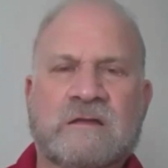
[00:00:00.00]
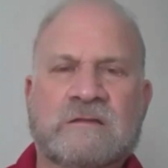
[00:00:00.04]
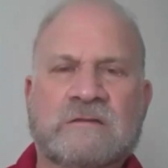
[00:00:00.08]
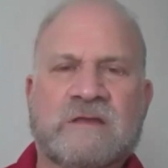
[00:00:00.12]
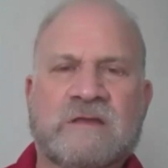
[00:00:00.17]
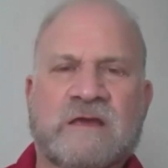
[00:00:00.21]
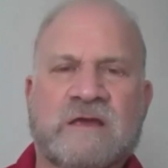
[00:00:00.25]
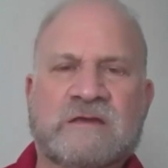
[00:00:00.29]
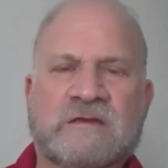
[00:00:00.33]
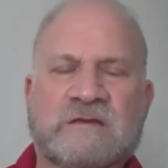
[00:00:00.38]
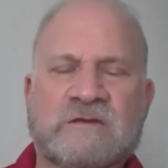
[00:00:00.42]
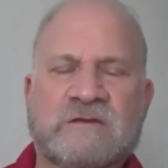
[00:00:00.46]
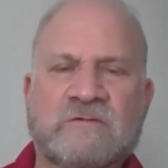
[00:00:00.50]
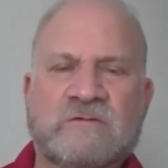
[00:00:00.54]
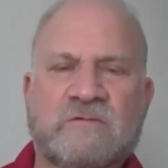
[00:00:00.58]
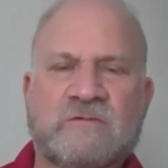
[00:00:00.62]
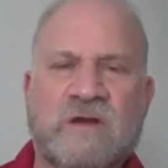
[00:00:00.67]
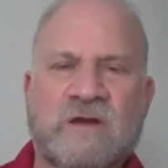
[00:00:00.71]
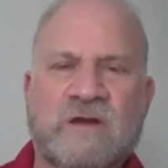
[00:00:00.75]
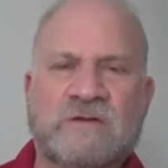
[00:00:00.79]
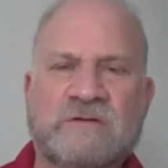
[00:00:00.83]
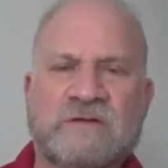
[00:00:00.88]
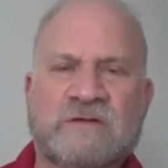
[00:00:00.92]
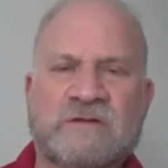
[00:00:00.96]
Naked
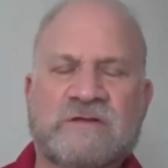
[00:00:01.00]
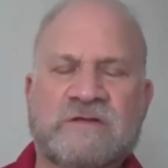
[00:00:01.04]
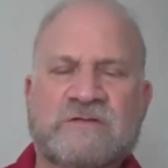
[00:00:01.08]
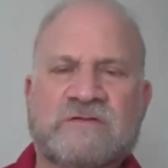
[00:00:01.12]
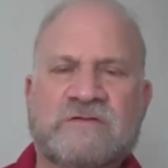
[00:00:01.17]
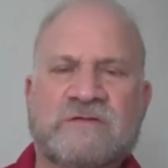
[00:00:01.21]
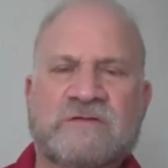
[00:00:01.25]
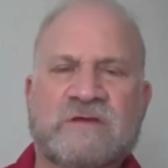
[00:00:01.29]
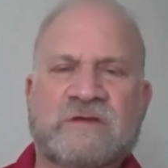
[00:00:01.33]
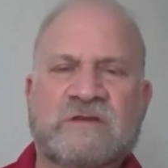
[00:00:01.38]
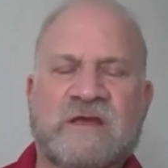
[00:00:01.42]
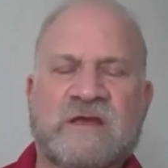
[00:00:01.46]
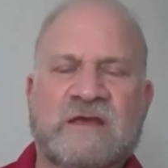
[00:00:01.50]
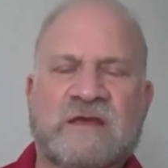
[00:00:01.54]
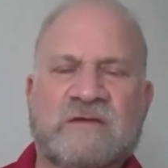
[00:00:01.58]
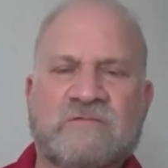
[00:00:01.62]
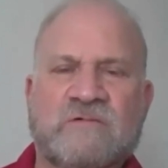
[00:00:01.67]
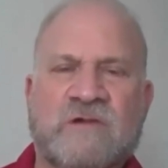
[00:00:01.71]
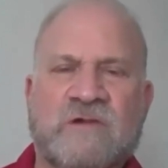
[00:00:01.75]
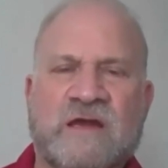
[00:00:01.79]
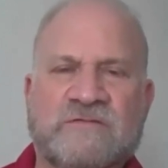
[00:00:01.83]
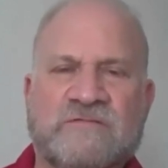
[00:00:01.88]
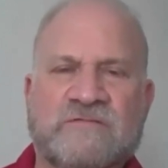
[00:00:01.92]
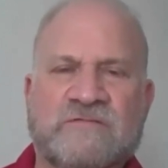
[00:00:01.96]
awareness, innate
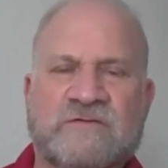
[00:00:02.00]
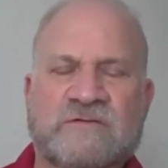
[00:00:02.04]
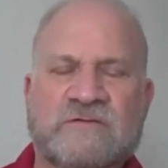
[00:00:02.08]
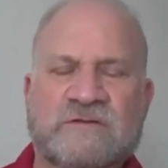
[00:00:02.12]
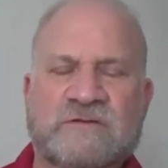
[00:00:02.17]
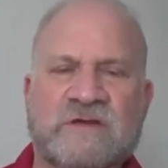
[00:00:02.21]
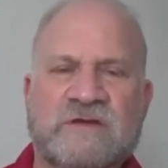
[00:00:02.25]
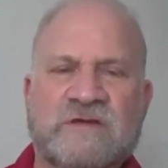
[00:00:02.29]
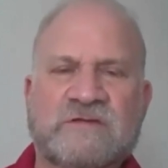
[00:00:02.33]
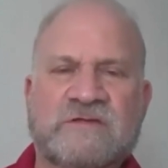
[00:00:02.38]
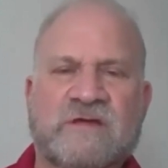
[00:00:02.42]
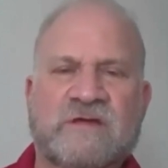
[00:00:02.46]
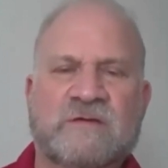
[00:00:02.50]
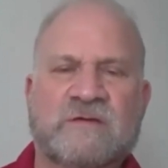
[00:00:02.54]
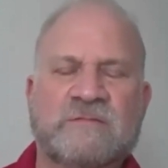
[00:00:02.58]
wakefulness.